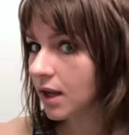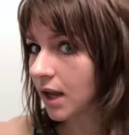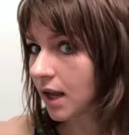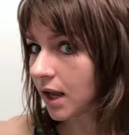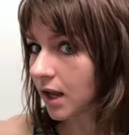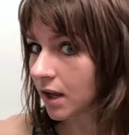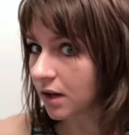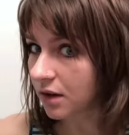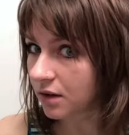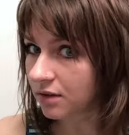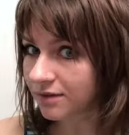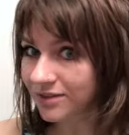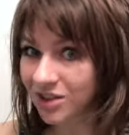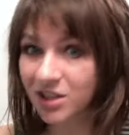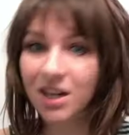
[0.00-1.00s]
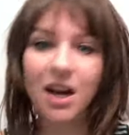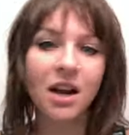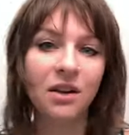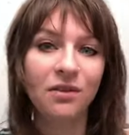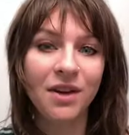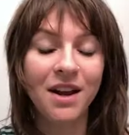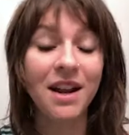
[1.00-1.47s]
and just kind
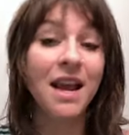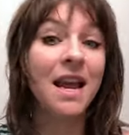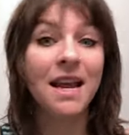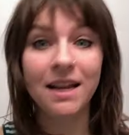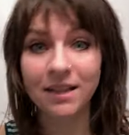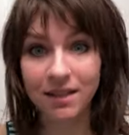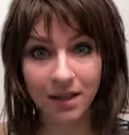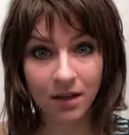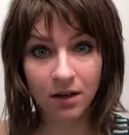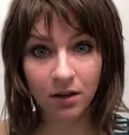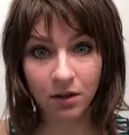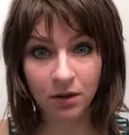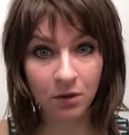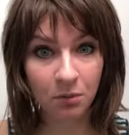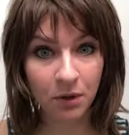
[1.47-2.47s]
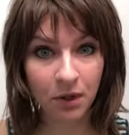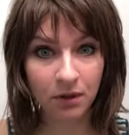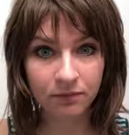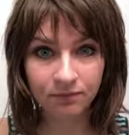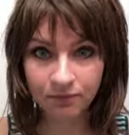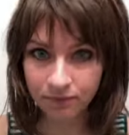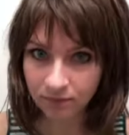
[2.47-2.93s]
of enhance it a little bit.
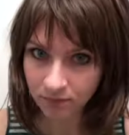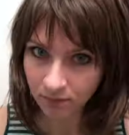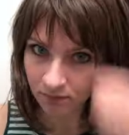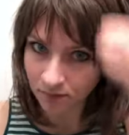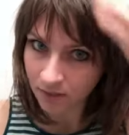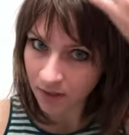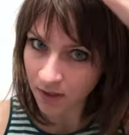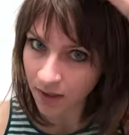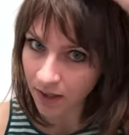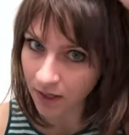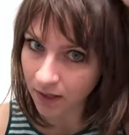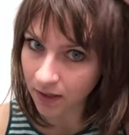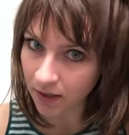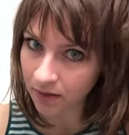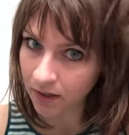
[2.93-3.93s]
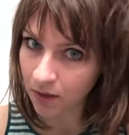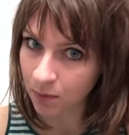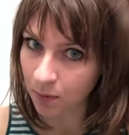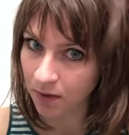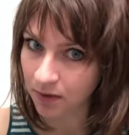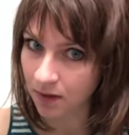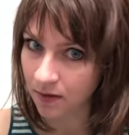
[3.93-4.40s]
And I think
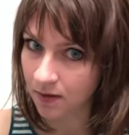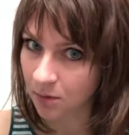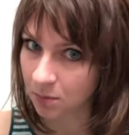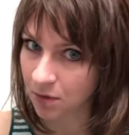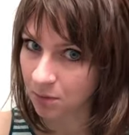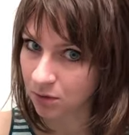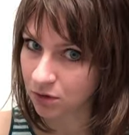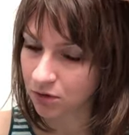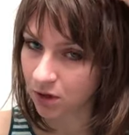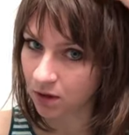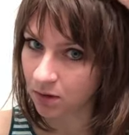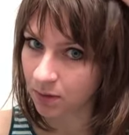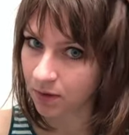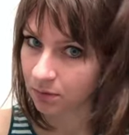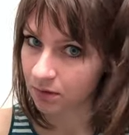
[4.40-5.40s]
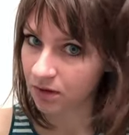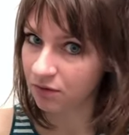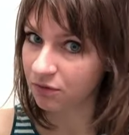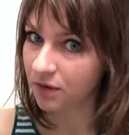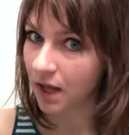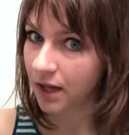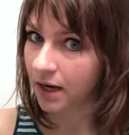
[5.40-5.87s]
one thing that people struggle with the
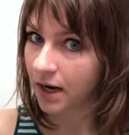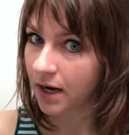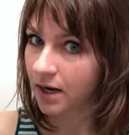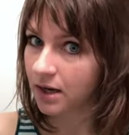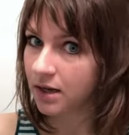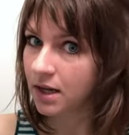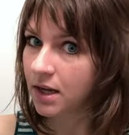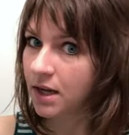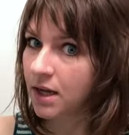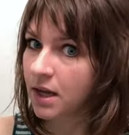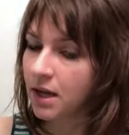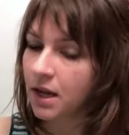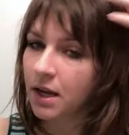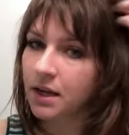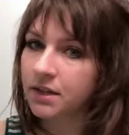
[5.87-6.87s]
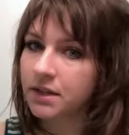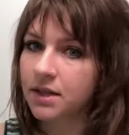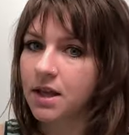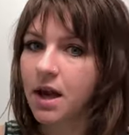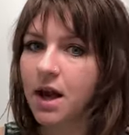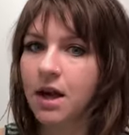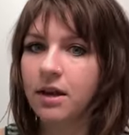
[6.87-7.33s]
flat iron is
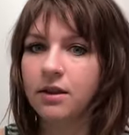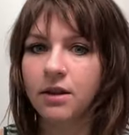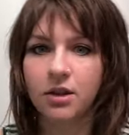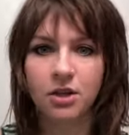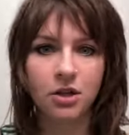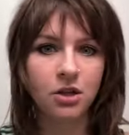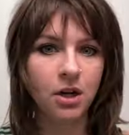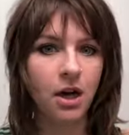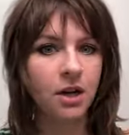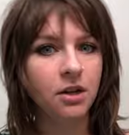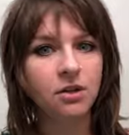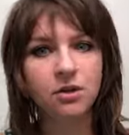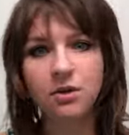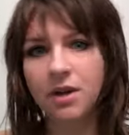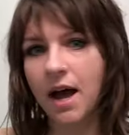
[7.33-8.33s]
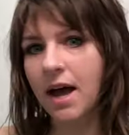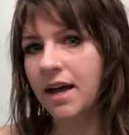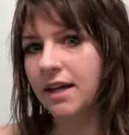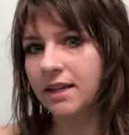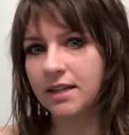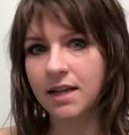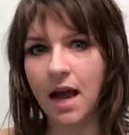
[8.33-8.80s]
that they're just trying to do that
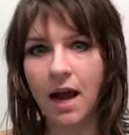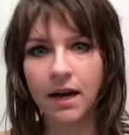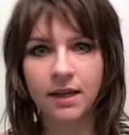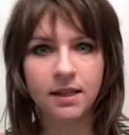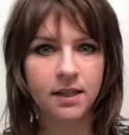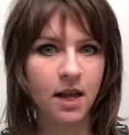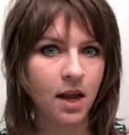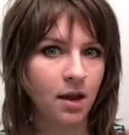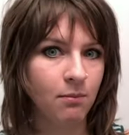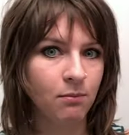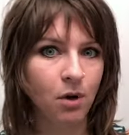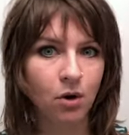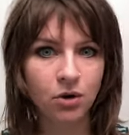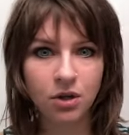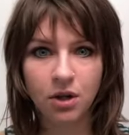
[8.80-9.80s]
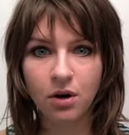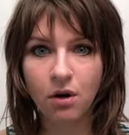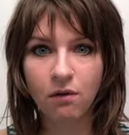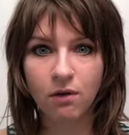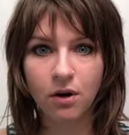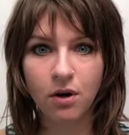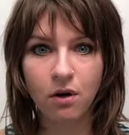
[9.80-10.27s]
exact same motion
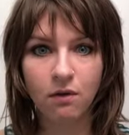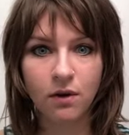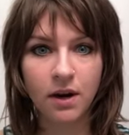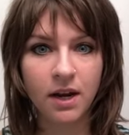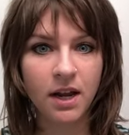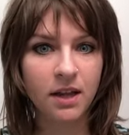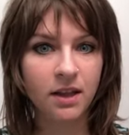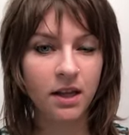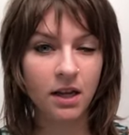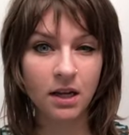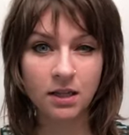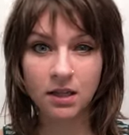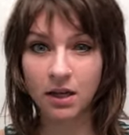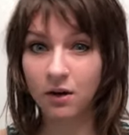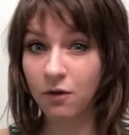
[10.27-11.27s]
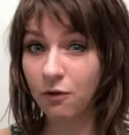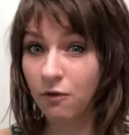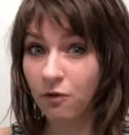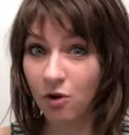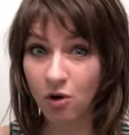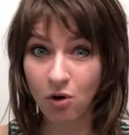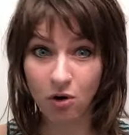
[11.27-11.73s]
over and over again that gets like a
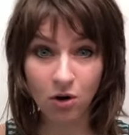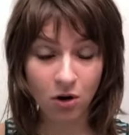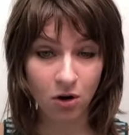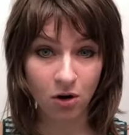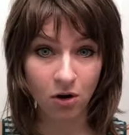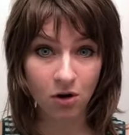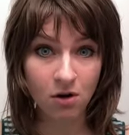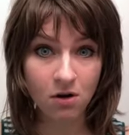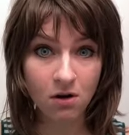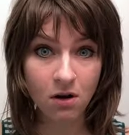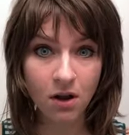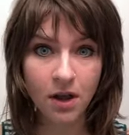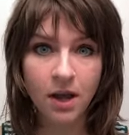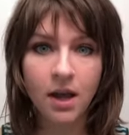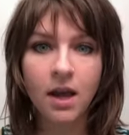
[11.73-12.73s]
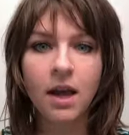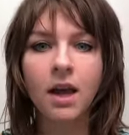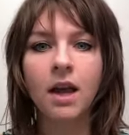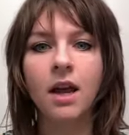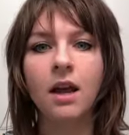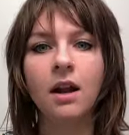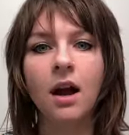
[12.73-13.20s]
full curl. And